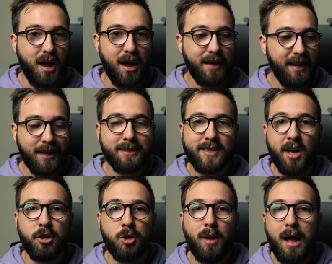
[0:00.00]
I can't
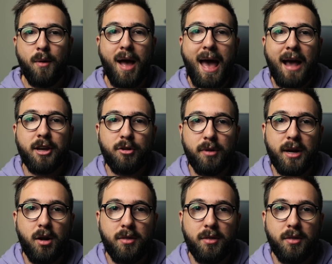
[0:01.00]
tell you how accurate